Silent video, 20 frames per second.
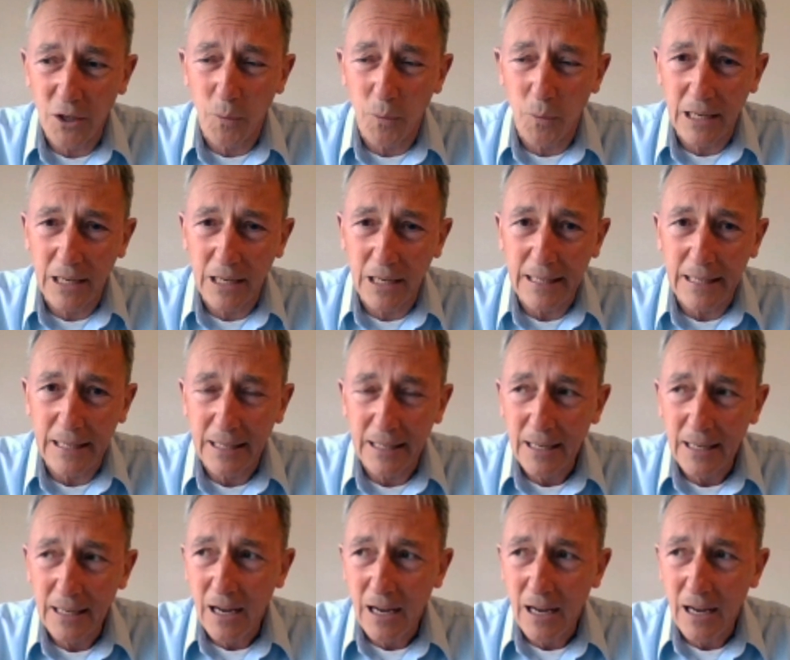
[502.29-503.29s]
quickly
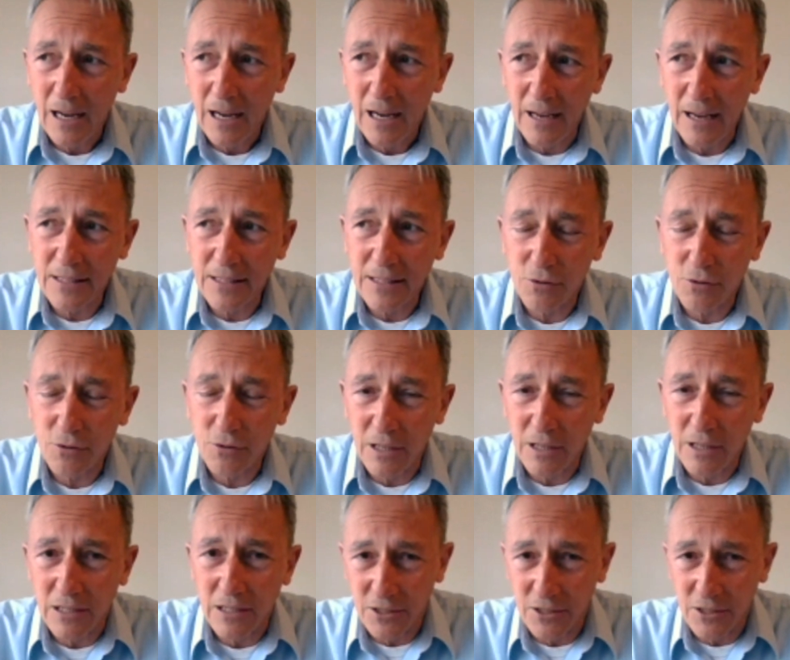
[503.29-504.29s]
into
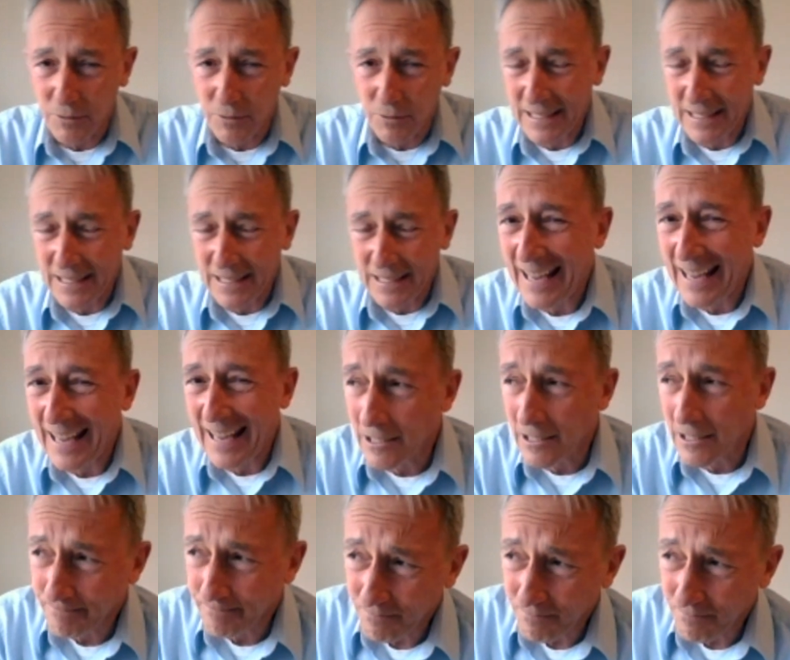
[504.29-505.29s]
a King Air,